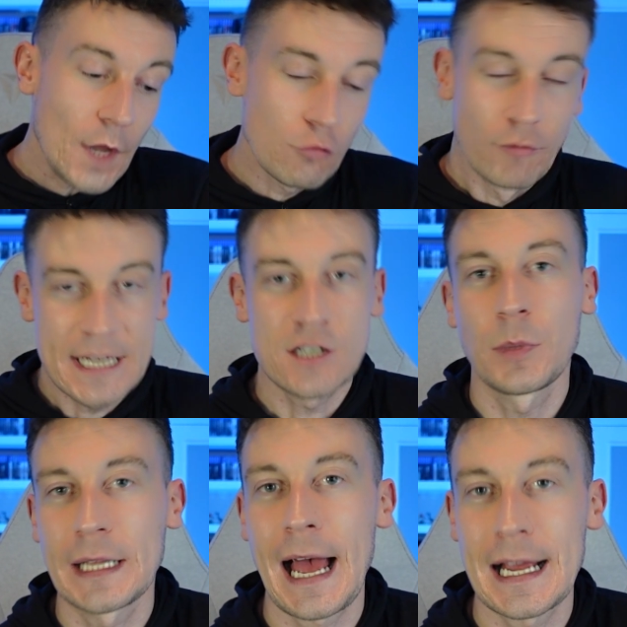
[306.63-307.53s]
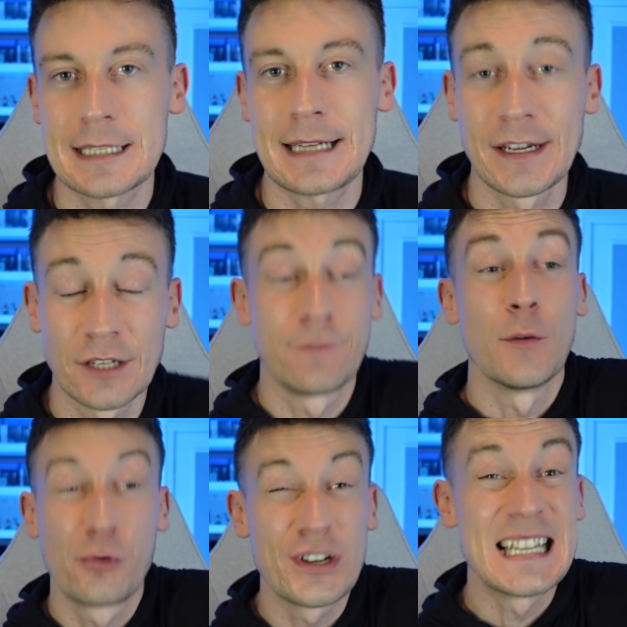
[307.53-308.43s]
Reasonably high standard for
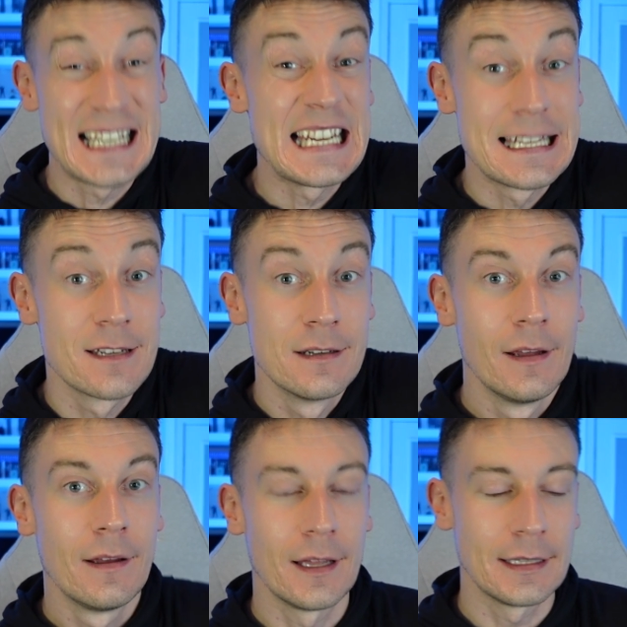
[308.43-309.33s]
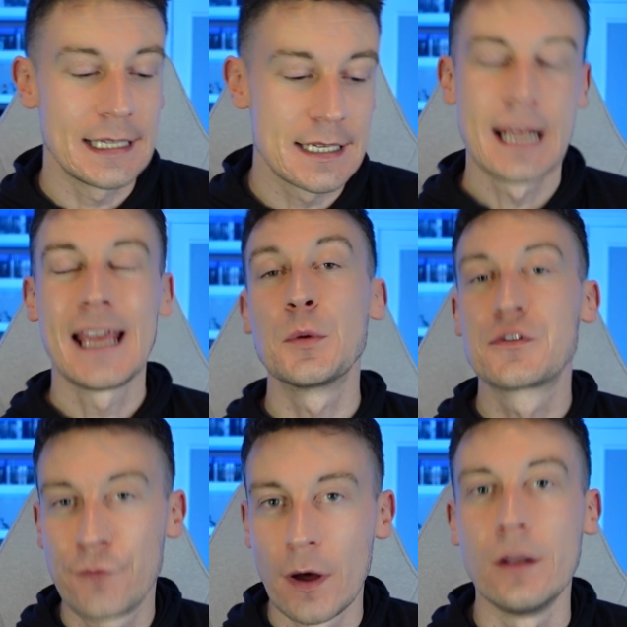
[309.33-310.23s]
pre-season, at least. It was
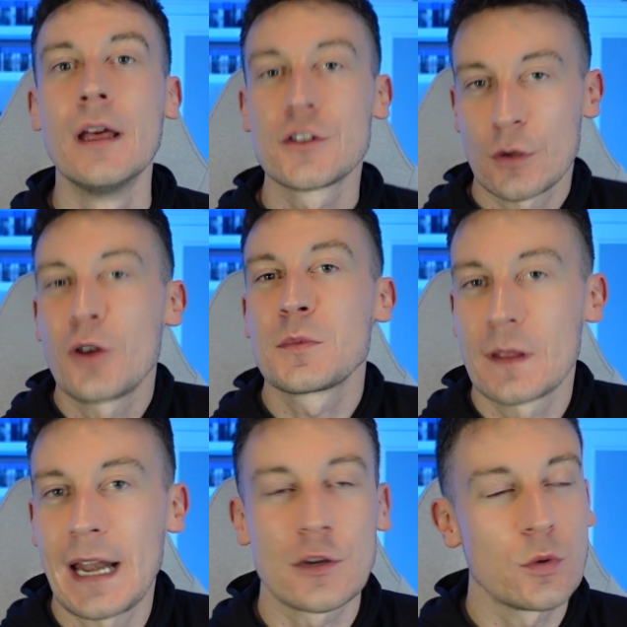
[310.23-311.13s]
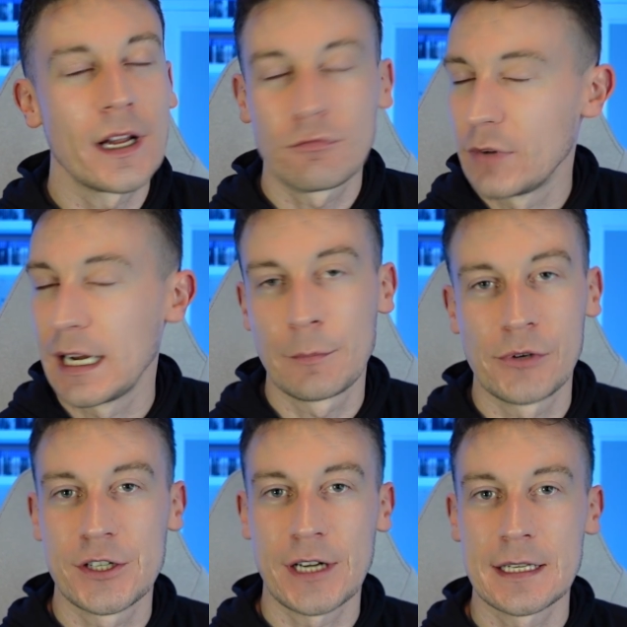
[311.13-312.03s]
fun. So come to the next one. I'd really
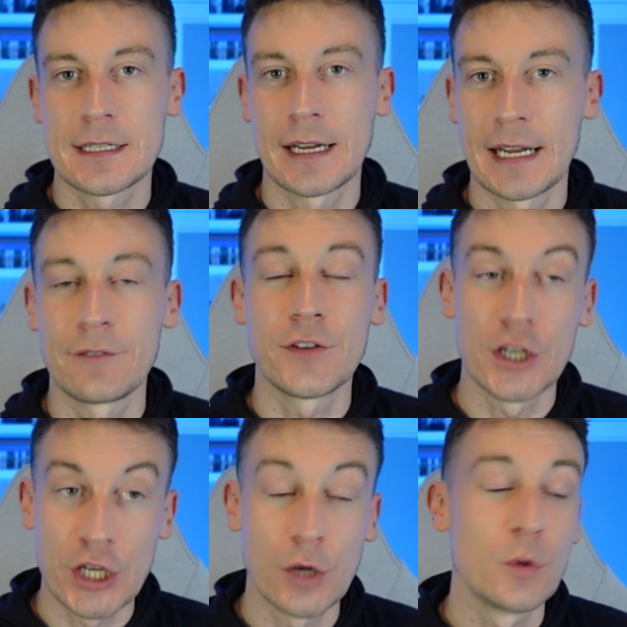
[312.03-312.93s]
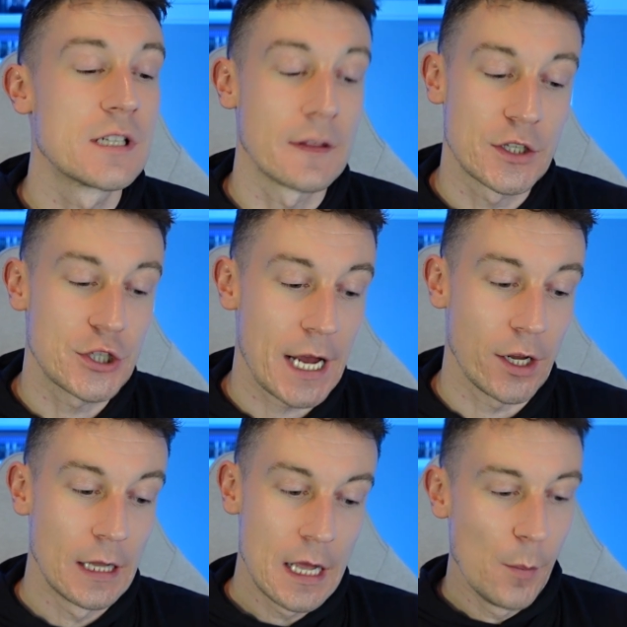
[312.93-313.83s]
appreciate seeing it if you're new to the
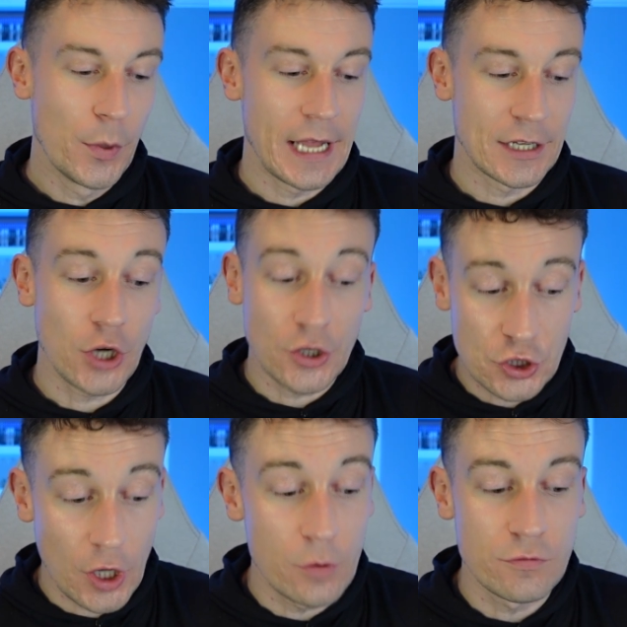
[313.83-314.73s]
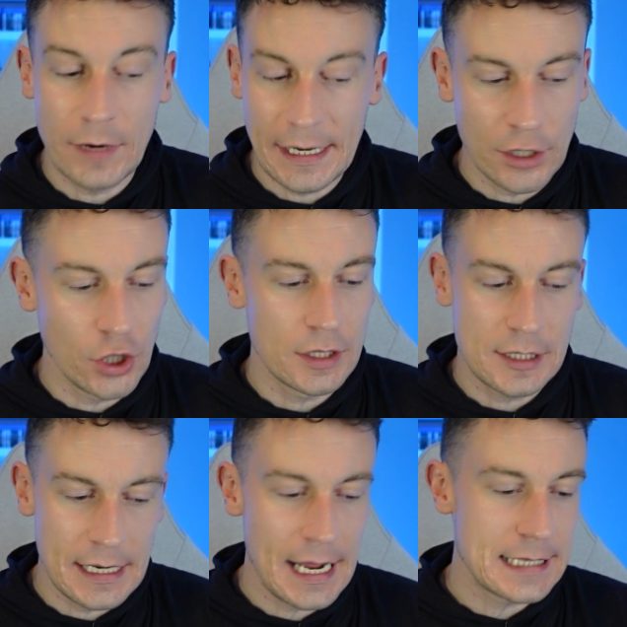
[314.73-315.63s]
channel. But yeah, John Stones, really good.
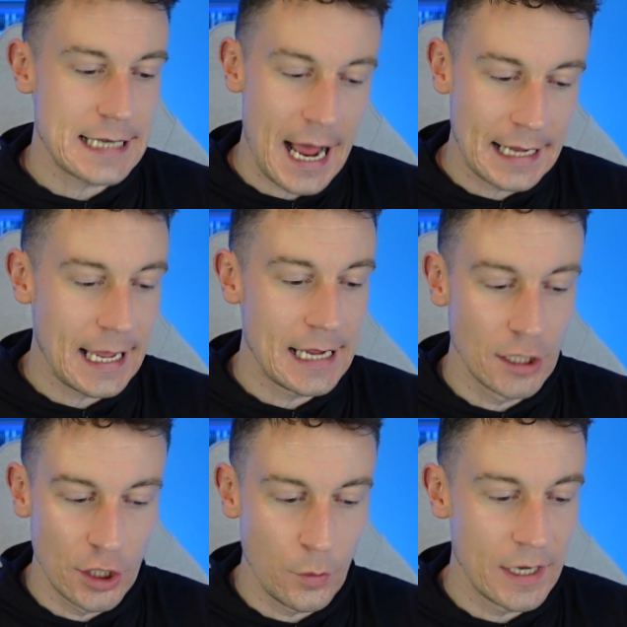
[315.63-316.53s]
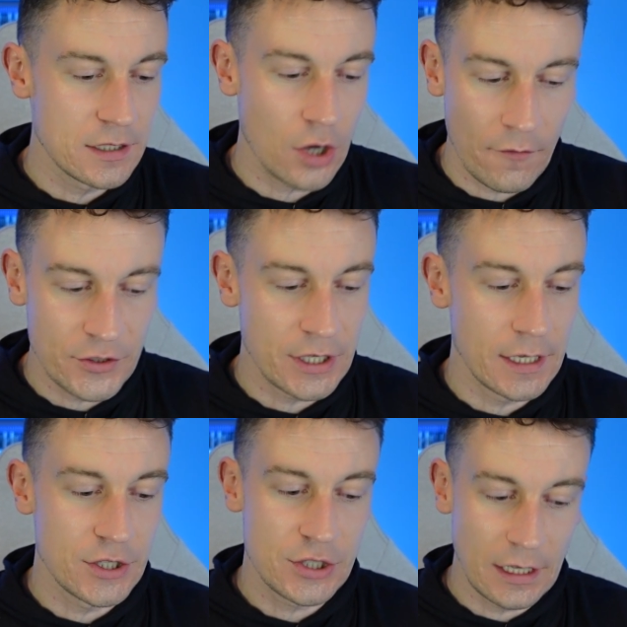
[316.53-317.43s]
Diaz, Ake, Lewis,
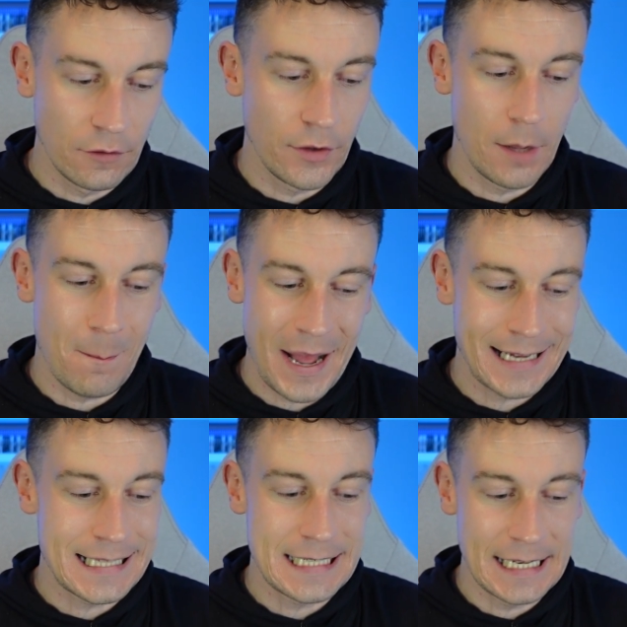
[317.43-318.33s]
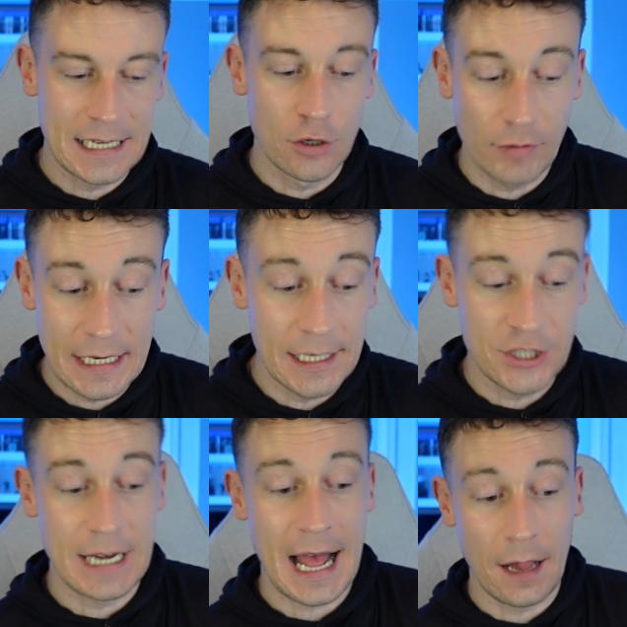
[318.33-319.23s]
Kovacic, Silva, McAtee, Grealish
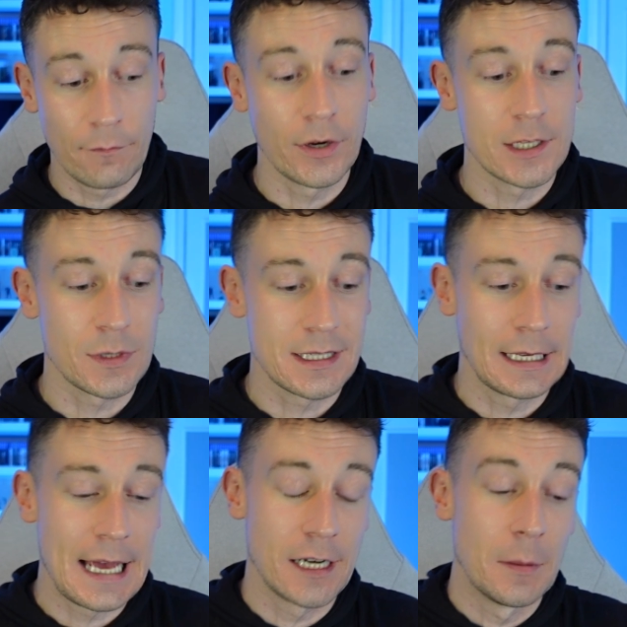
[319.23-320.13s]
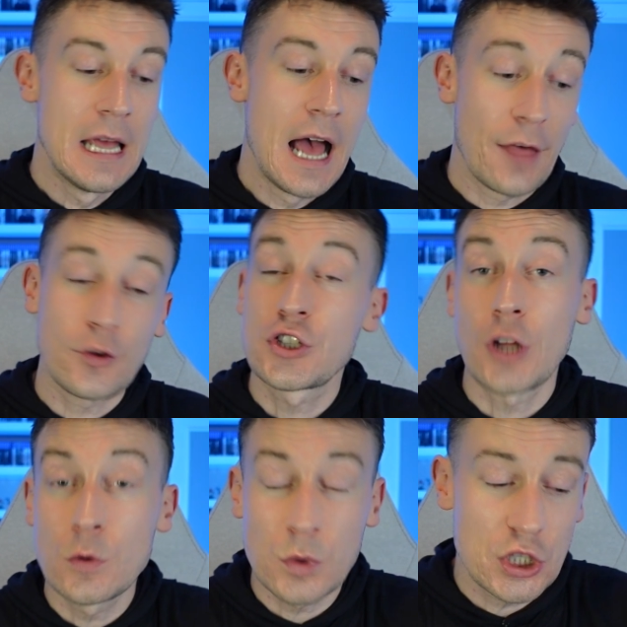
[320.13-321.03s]
and Alvarez was the lineup. I thought
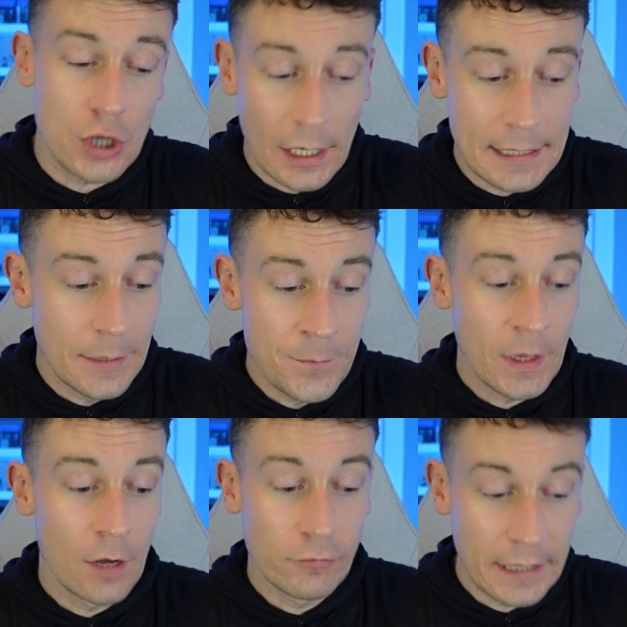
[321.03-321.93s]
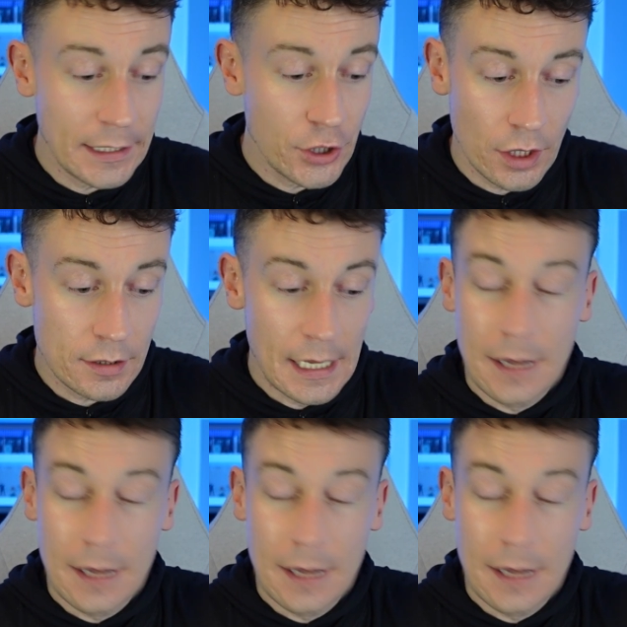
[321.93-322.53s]
Stones was solid, really good.